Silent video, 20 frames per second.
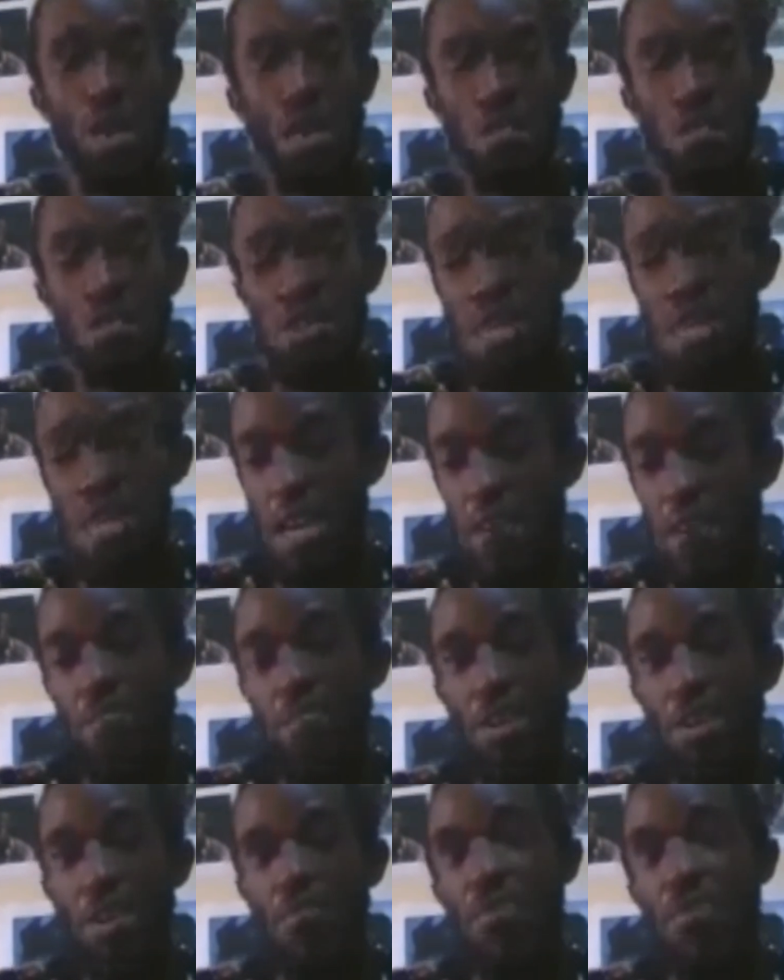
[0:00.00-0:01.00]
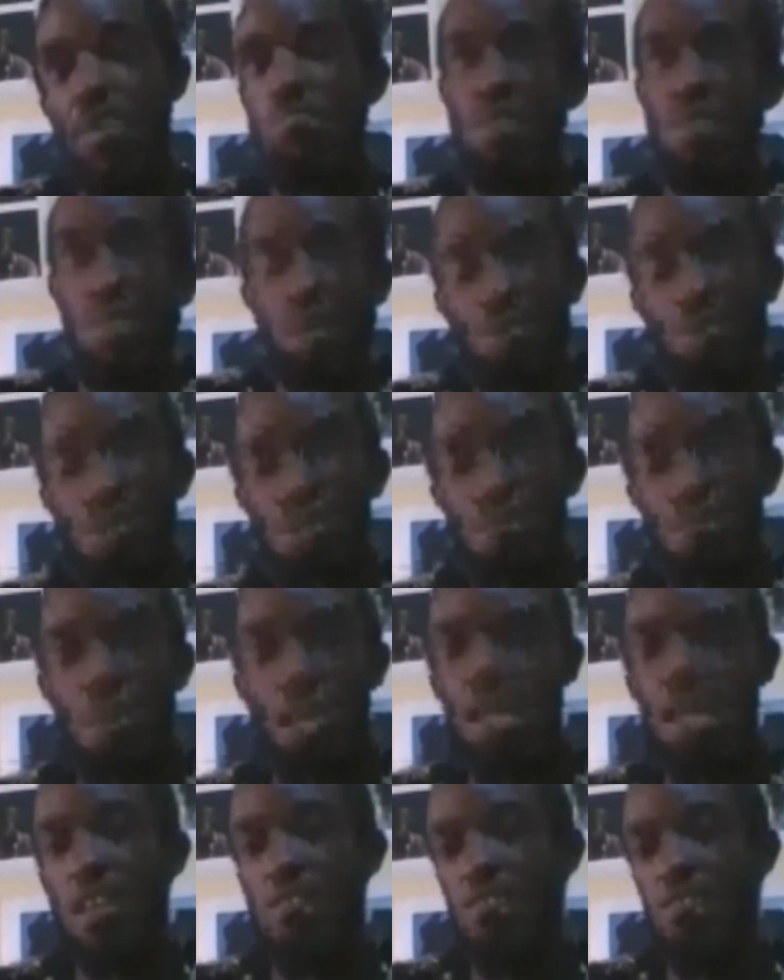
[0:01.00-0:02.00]
would have spent her money, but maybe
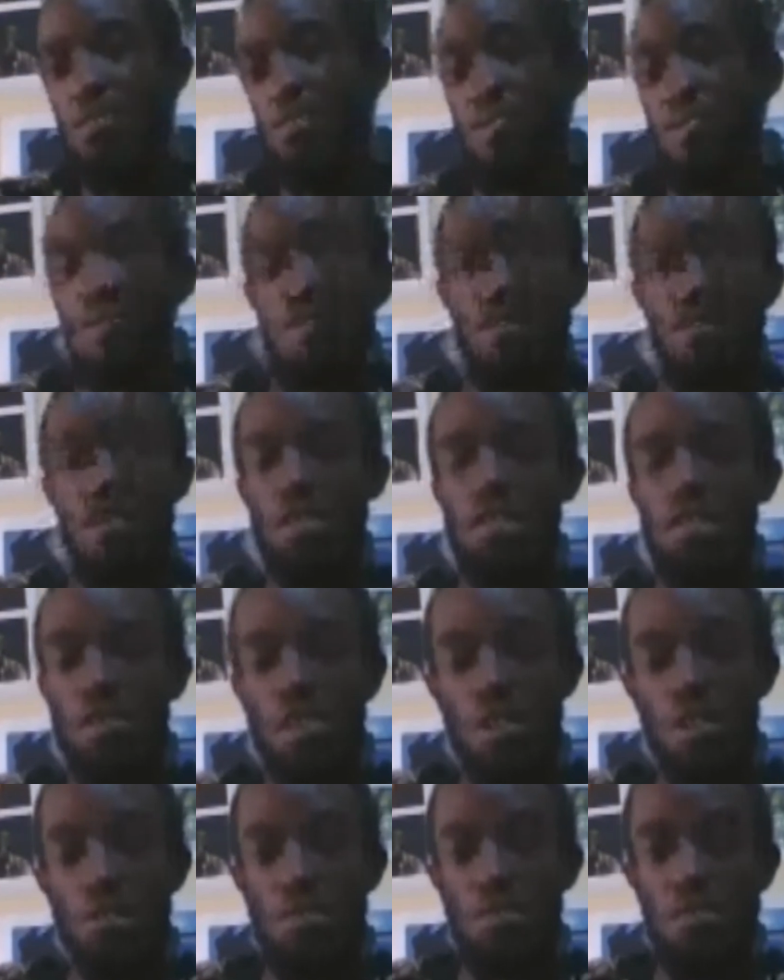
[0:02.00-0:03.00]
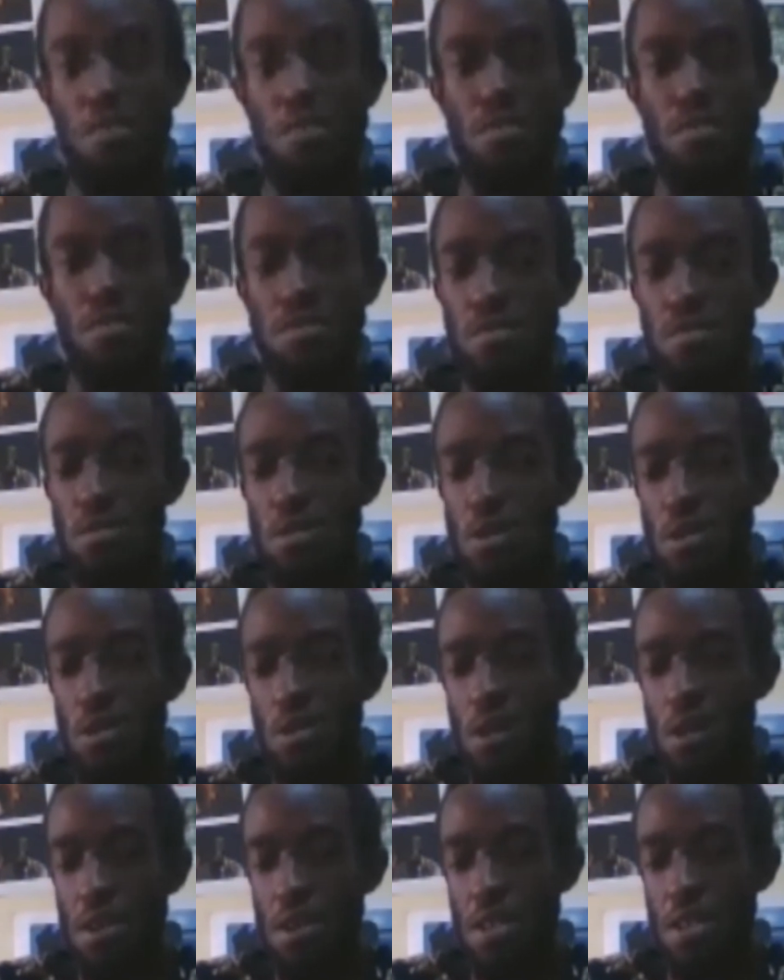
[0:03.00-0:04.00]
got buyers for the film.
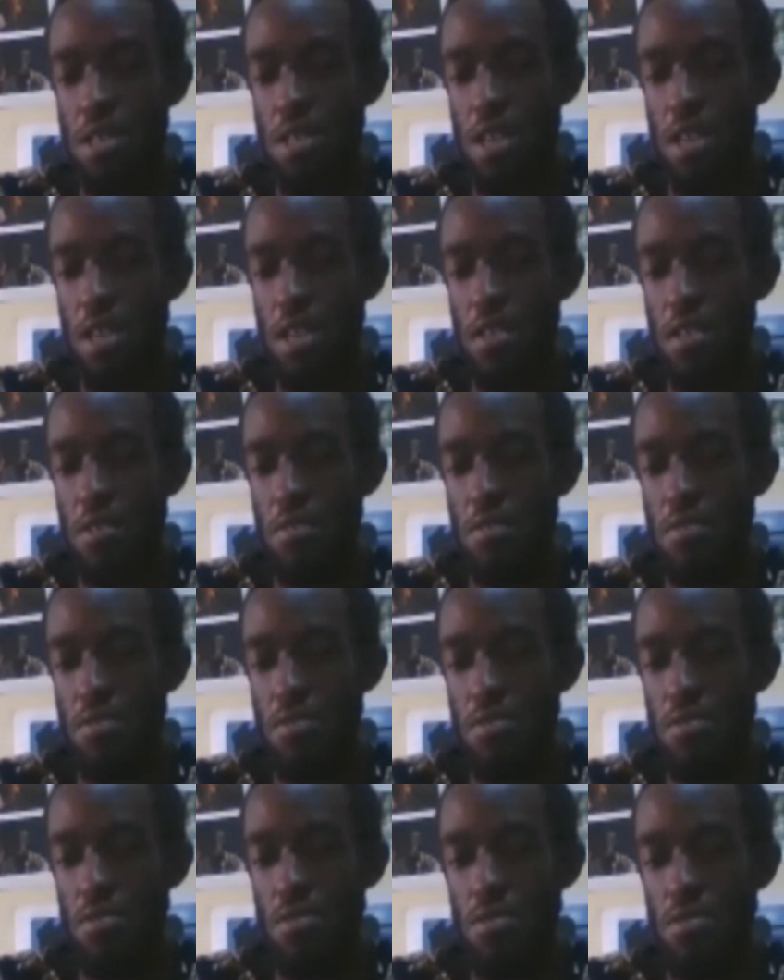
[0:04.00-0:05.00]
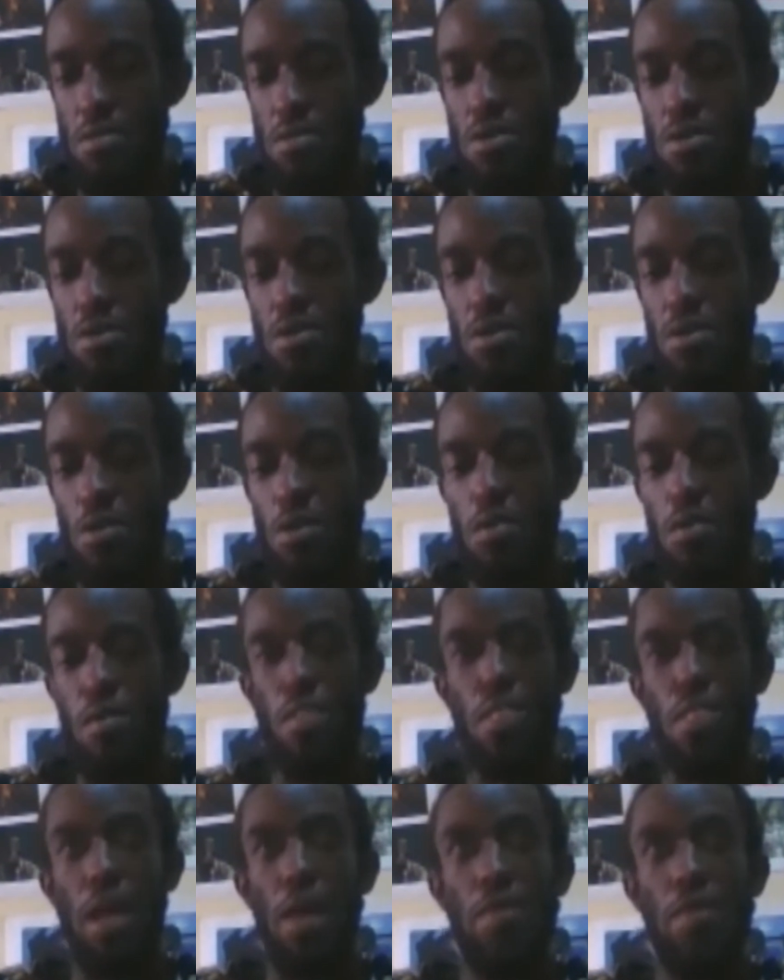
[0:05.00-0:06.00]
You understand? So
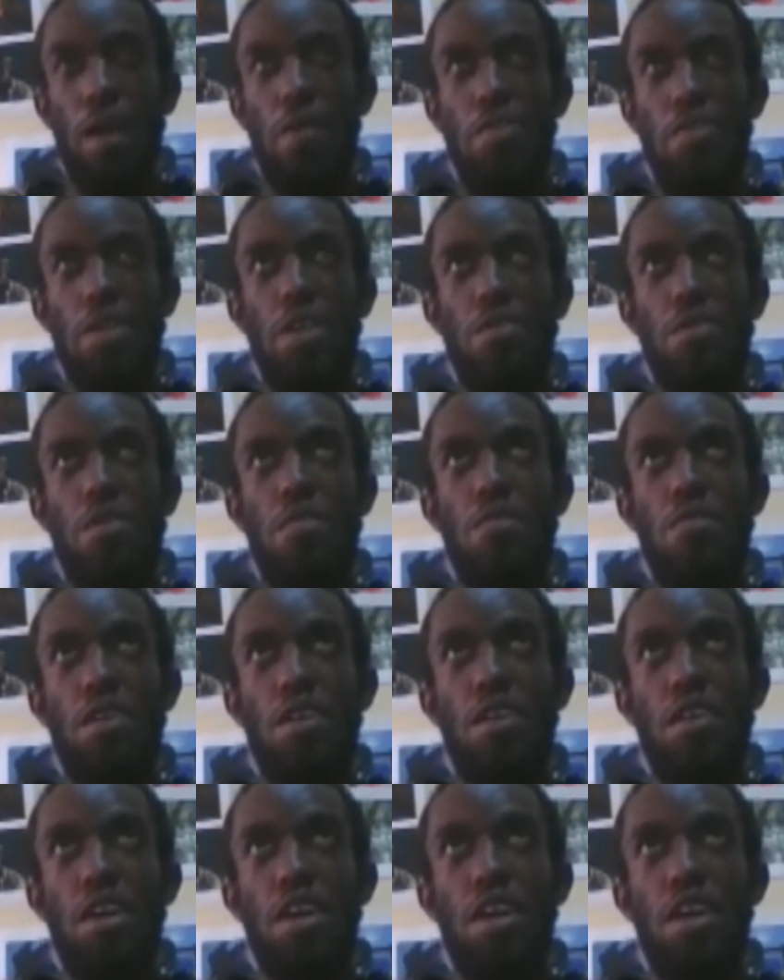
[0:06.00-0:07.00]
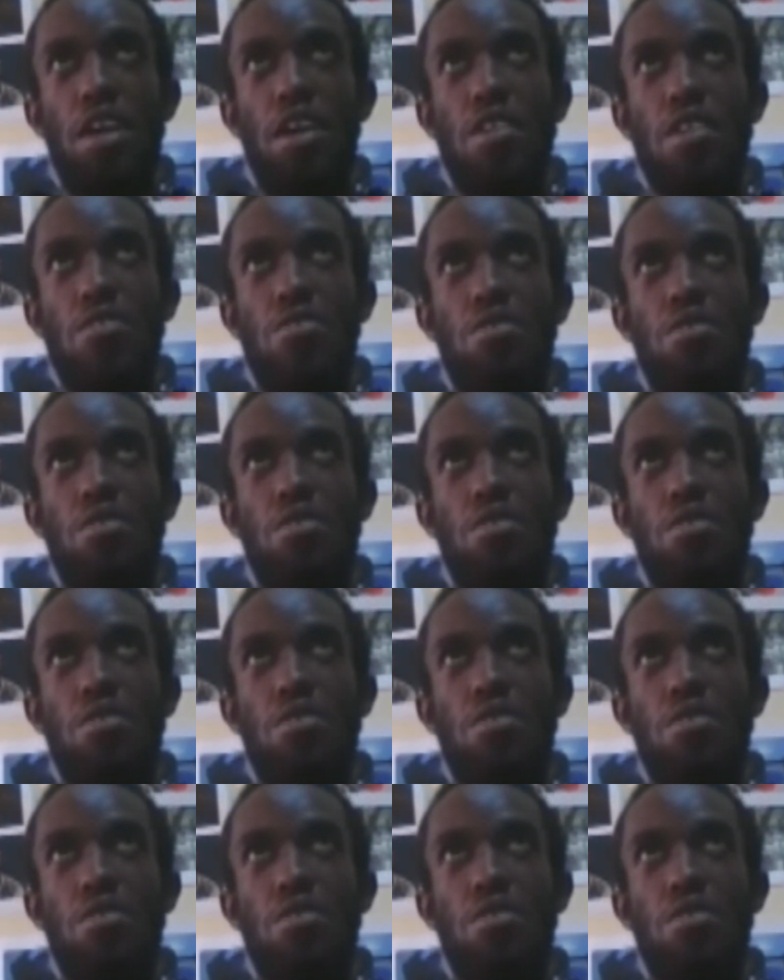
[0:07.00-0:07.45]
at the end of the day, it's